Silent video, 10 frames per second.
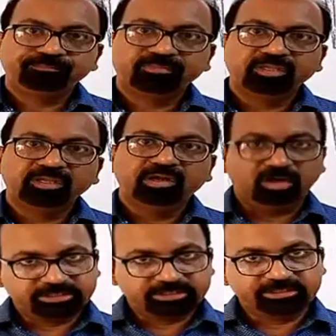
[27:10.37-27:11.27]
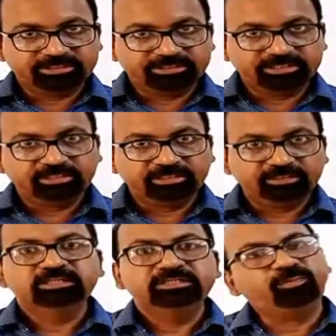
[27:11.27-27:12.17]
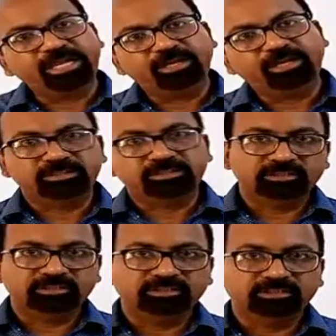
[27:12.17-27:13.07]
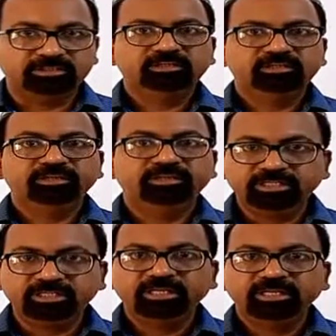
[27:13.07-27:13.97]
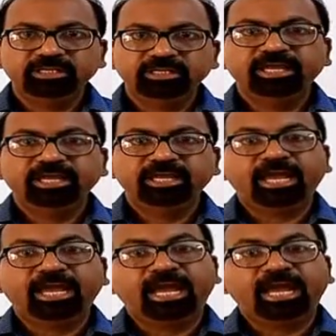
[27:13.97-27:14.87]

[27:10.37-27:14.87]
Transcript: oxygen, 78% nitrogen, and 1%